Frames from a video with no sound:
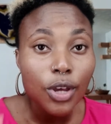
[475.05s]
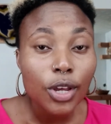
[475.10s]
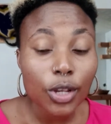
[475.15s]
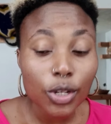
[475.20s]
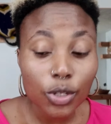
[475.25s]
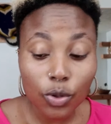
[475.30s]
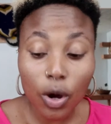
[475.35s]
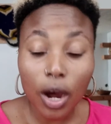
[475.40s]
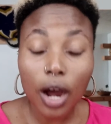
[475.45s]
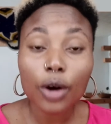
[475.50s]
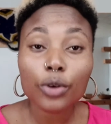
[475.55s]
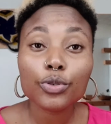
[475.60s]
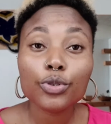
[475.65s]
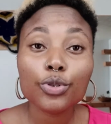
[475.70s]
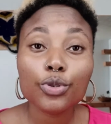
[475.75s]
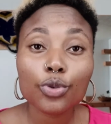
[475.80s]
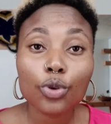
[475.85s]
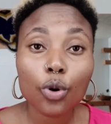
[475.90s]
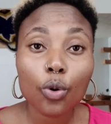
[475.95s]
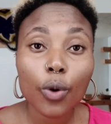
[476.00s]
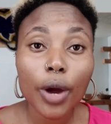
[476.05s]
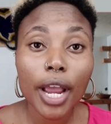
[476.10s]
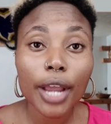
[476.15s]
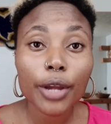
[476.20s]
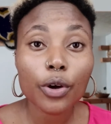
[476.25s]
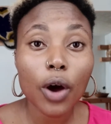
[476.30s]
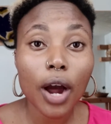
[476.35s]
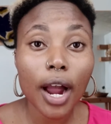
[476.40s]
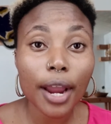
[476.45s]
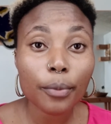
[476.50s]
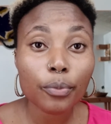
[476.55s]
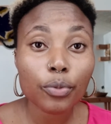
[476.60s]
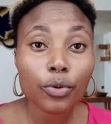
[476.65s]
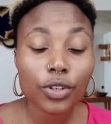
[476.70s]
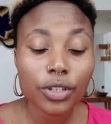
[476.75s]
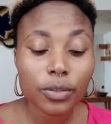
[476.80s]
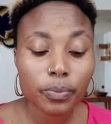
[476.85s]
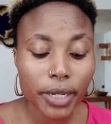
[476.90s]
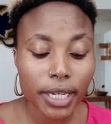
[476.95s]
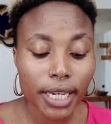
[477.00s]
So how do you know where your
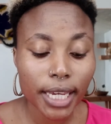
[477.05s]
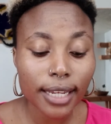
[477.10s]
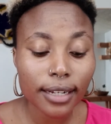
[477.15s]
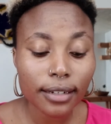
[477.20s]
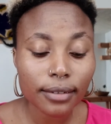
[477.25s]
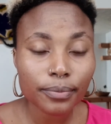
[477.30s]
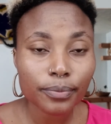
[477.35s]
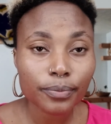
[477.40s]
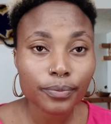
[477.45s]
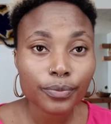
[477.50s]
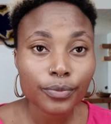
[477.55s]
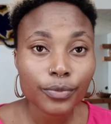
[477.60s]
eyebrows begin?